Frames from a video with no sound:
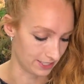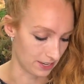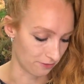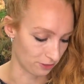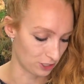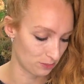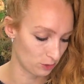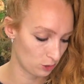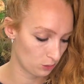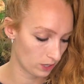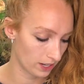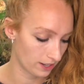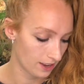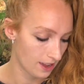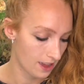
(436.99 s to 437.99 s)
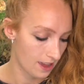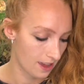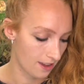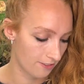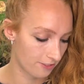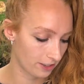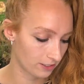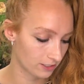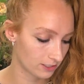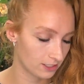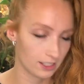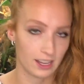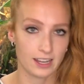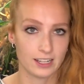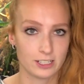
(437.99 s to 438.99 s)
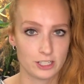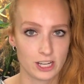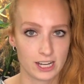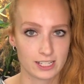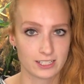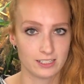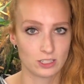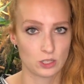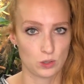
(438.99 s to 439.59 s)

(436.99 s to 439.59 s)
difference between a veiled and a Jackson,